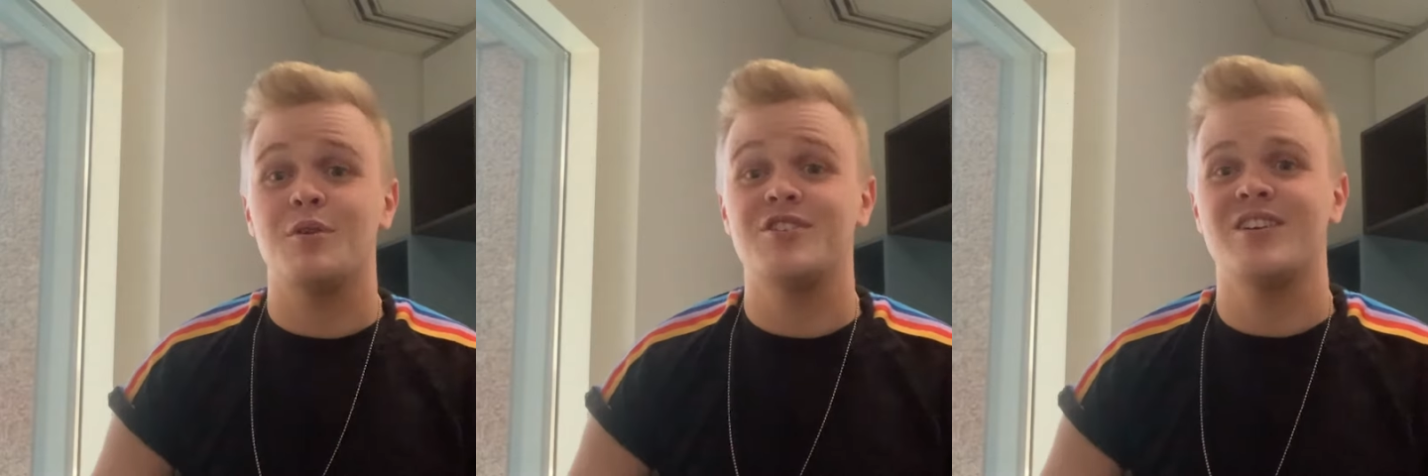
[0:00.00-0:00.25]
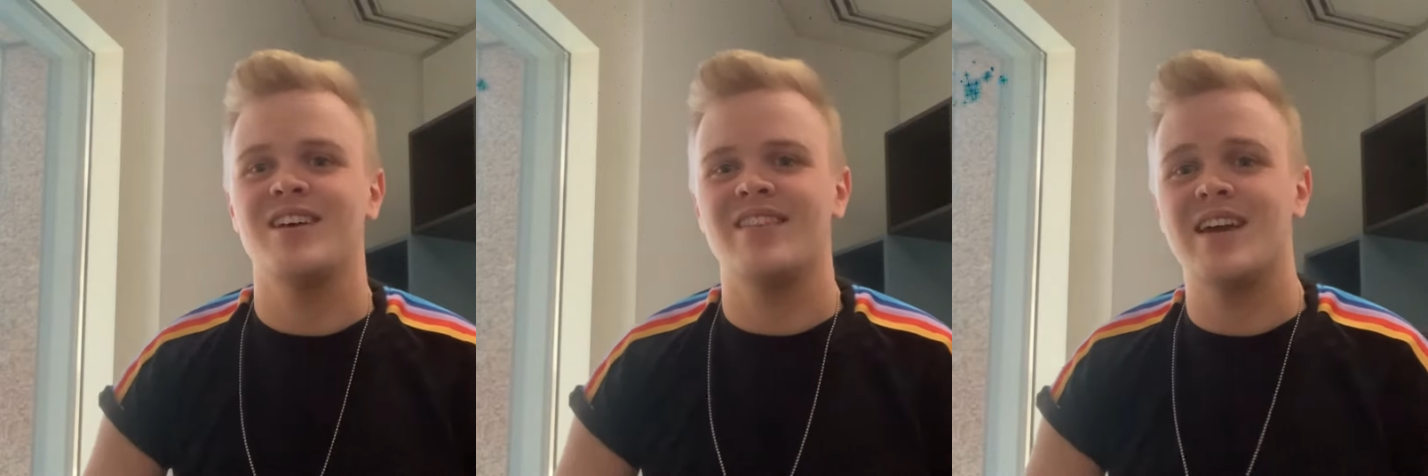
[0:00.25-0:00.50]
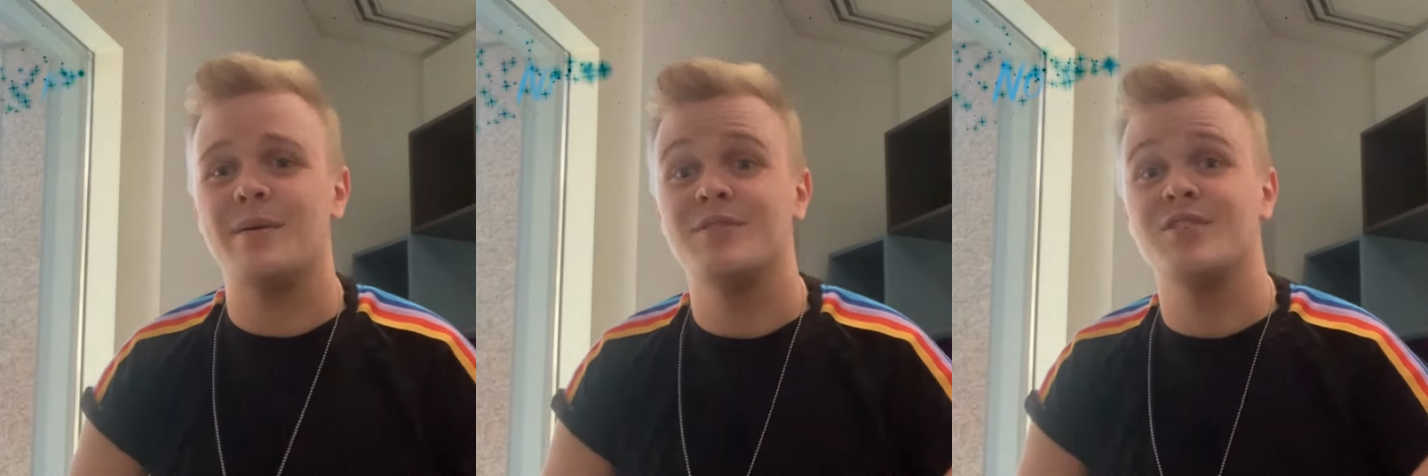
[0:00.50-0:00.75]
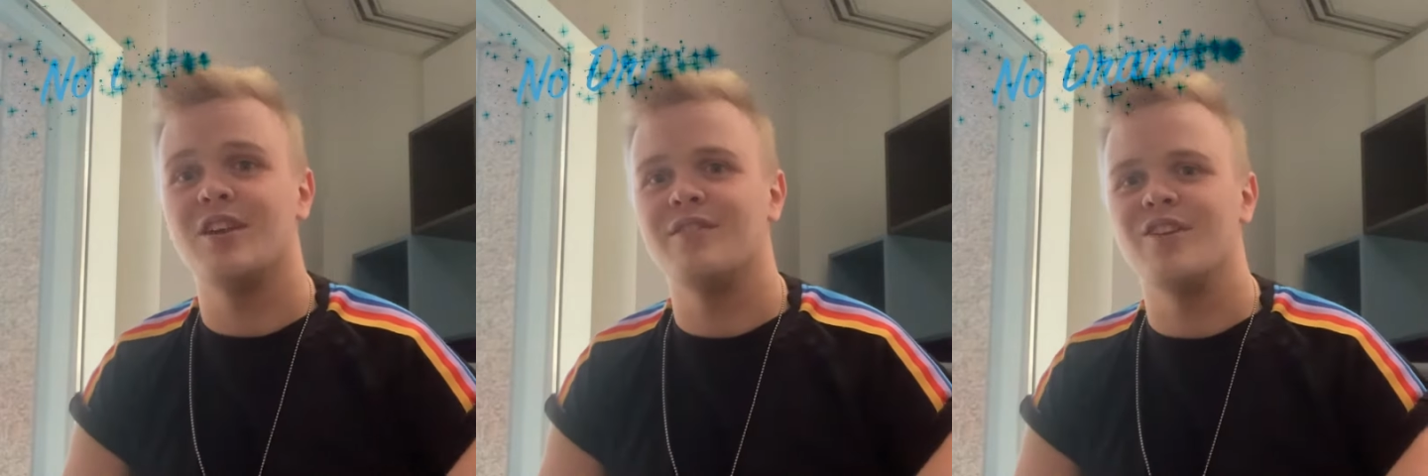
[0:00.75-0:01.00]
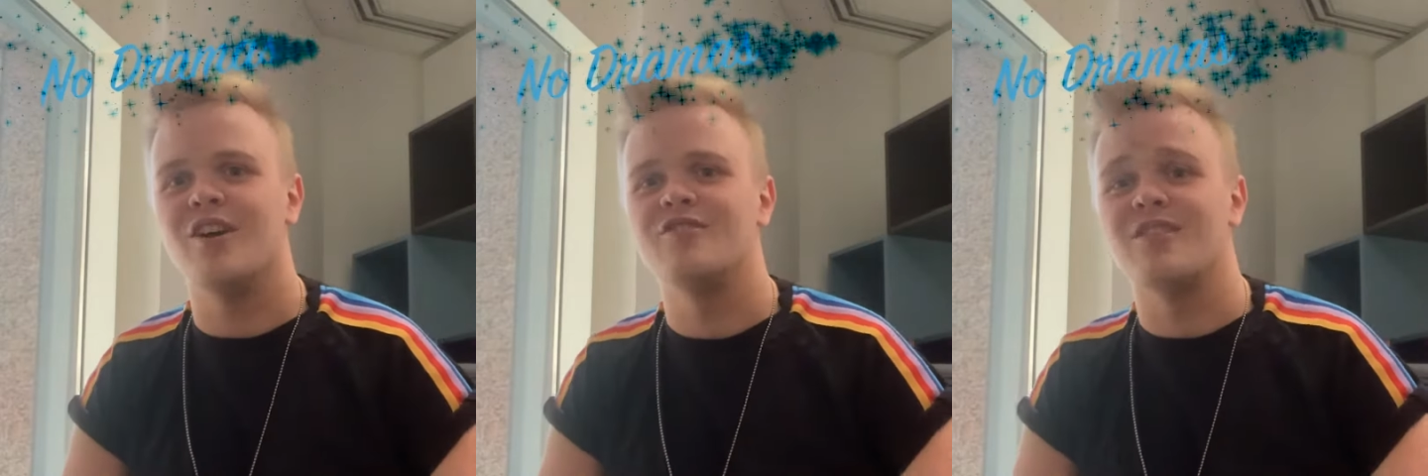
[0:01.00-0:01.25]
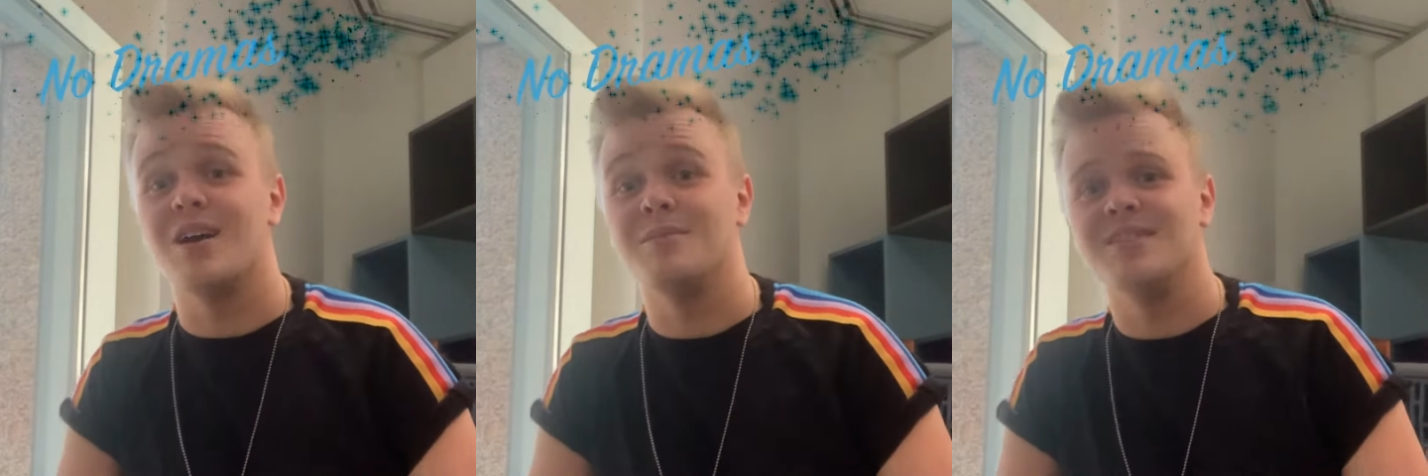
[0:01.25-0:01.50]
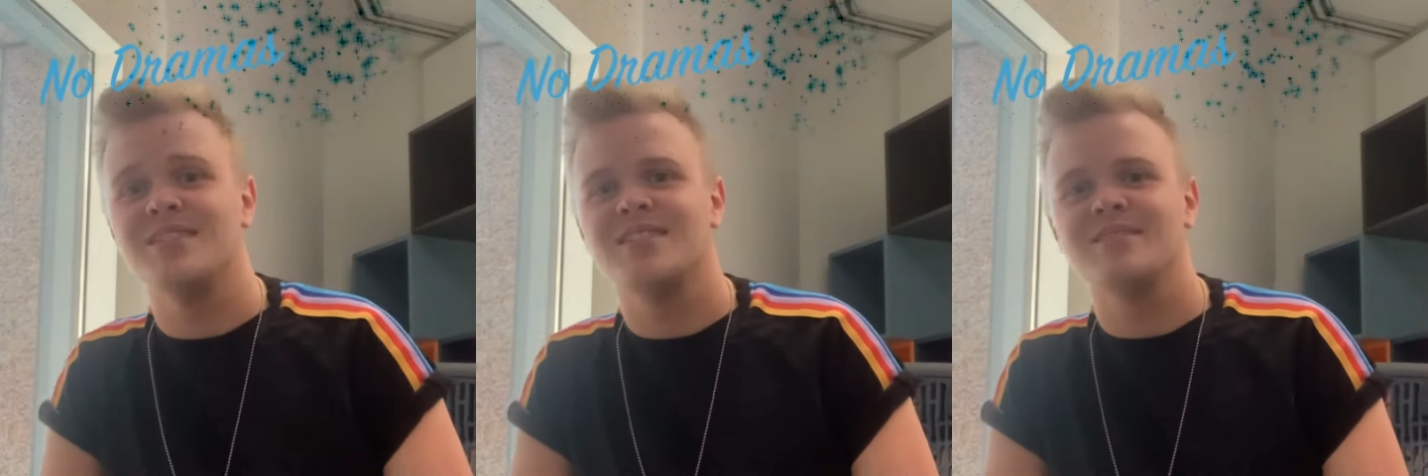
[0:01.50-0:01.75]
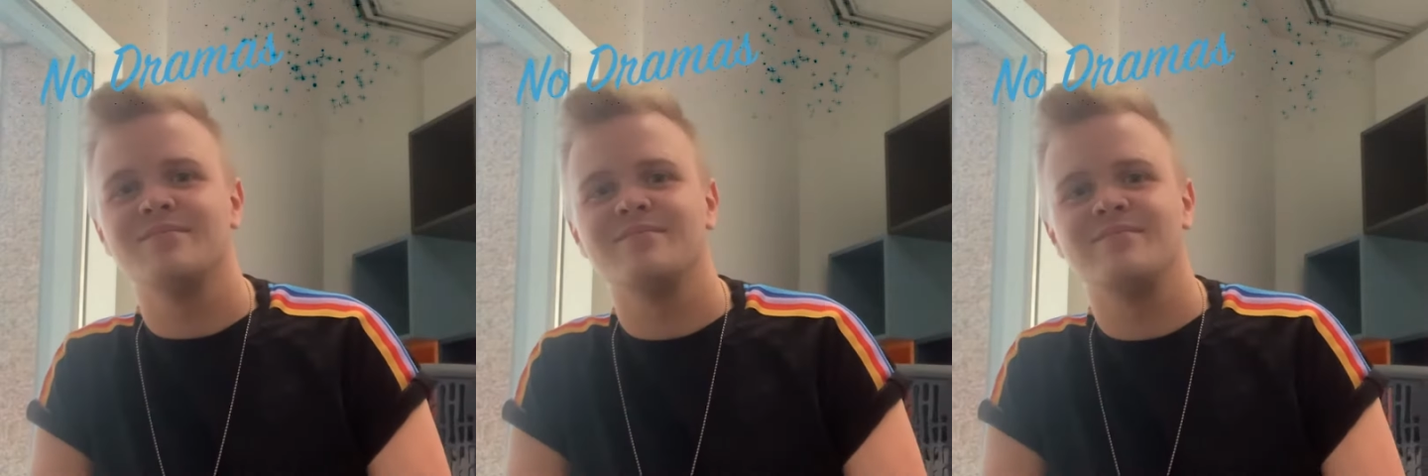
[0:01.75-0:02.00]
watching another episode of No
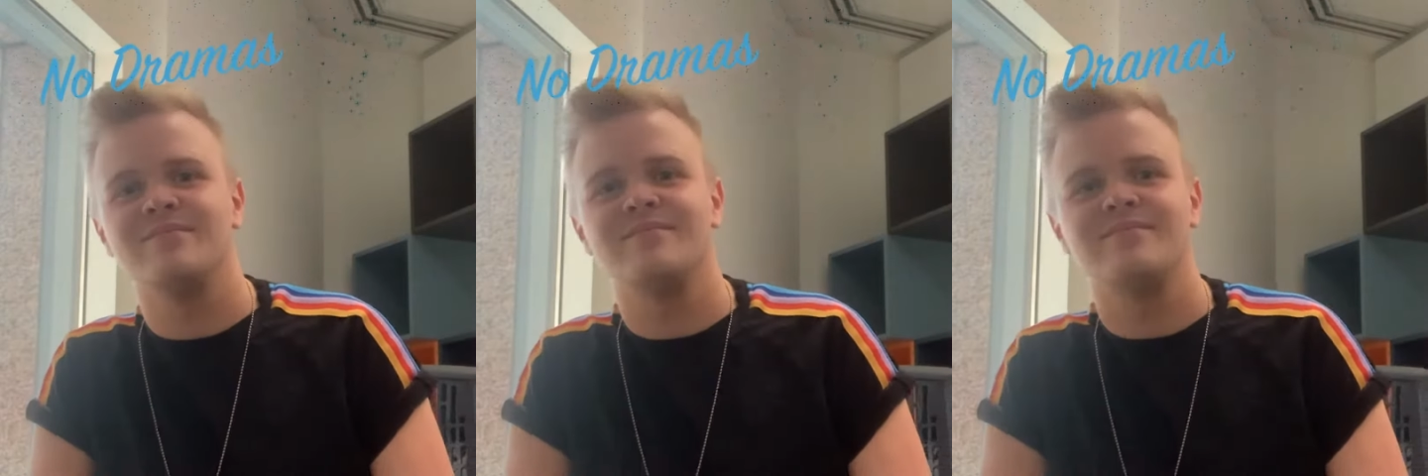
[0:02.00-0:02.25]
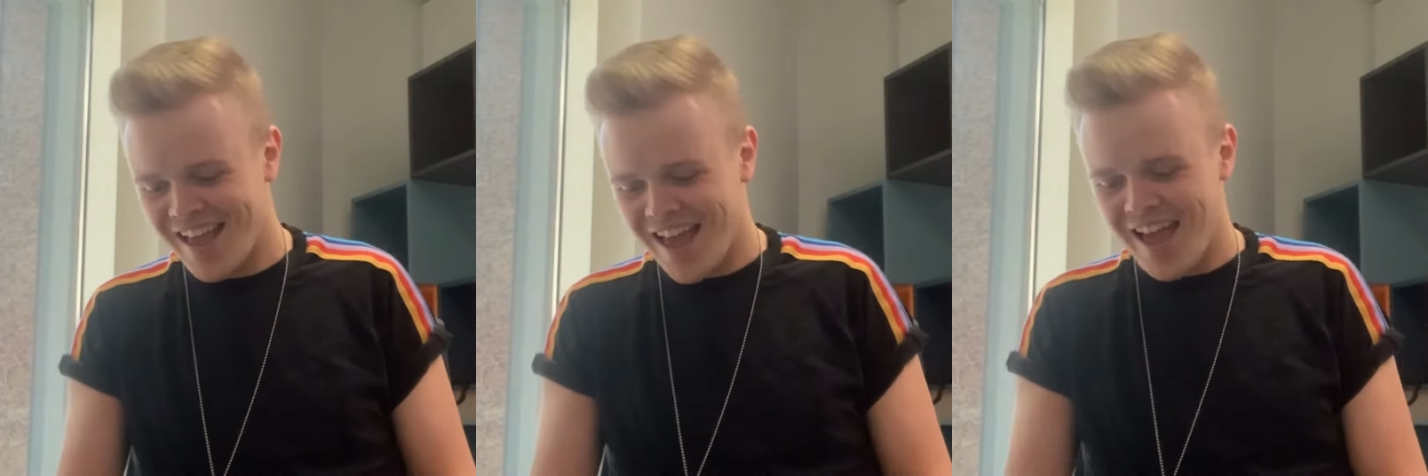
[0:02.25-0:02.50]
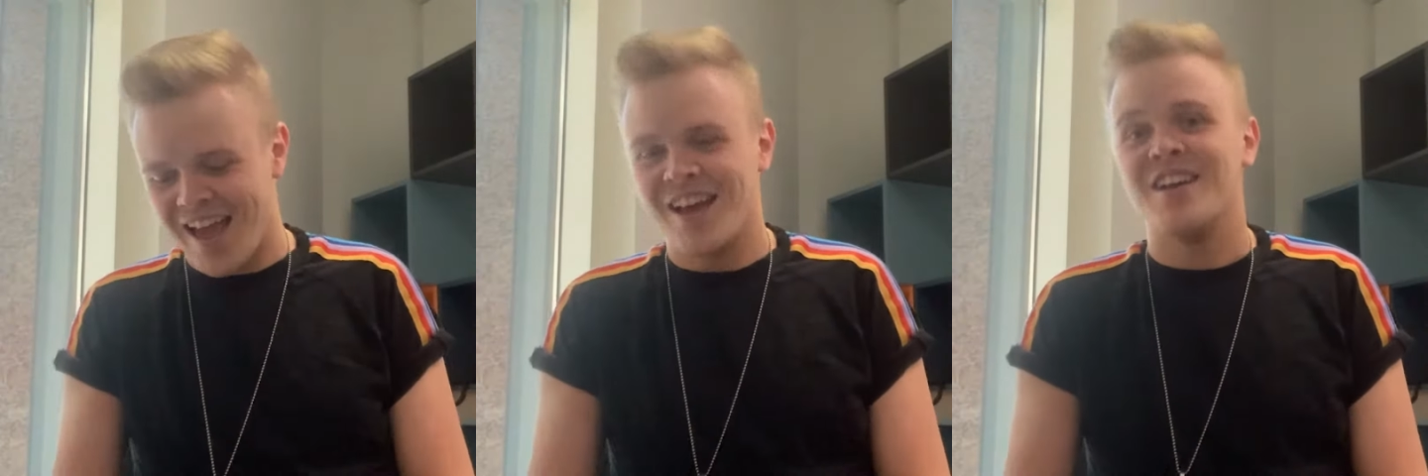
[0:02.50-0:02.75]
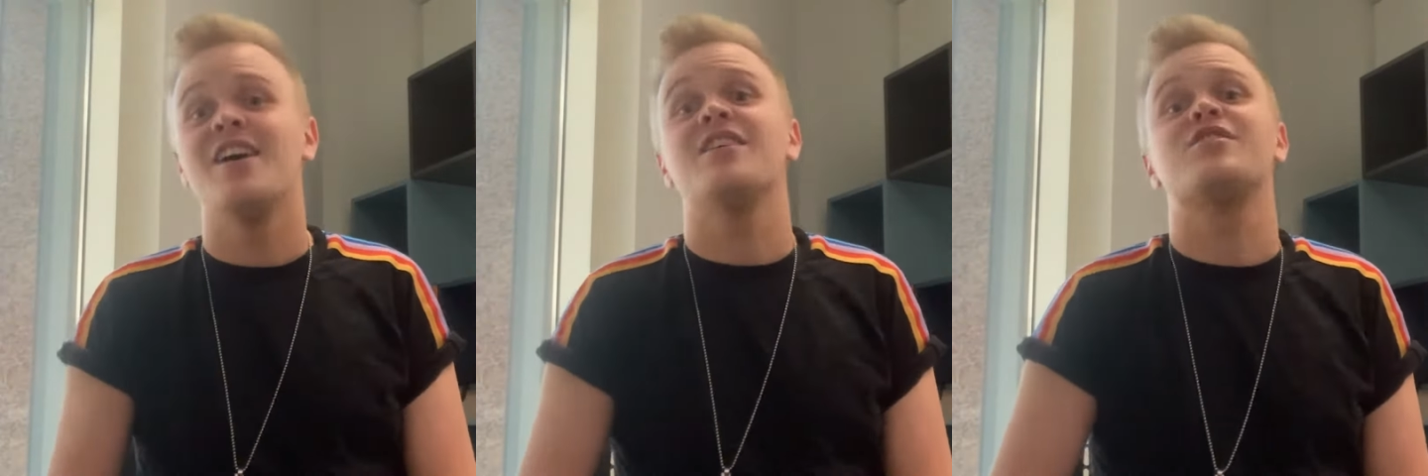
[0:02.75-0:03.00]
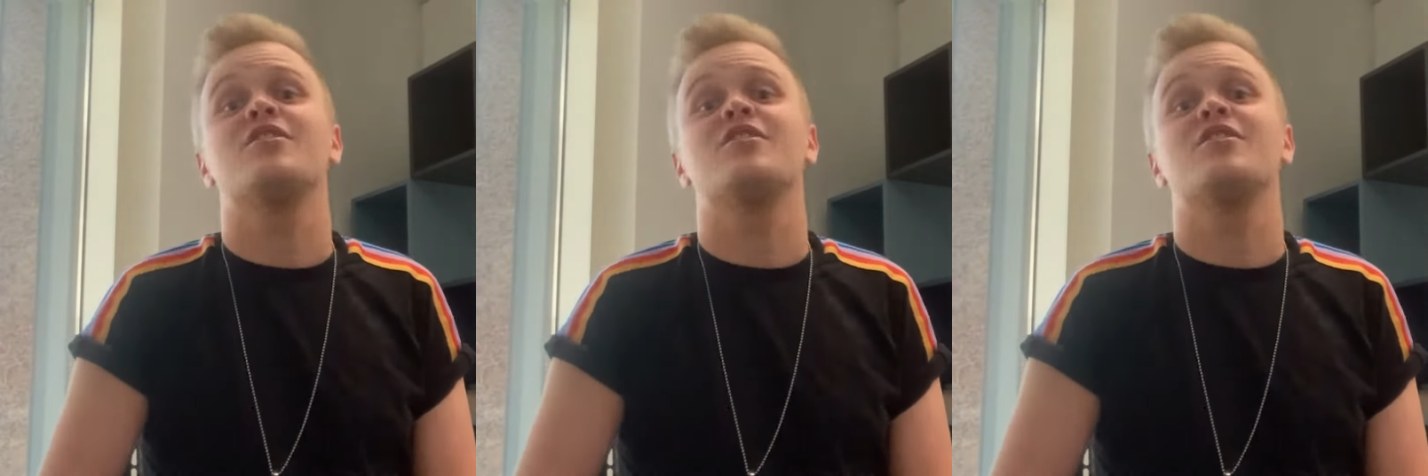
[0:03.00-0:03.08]
Dramas.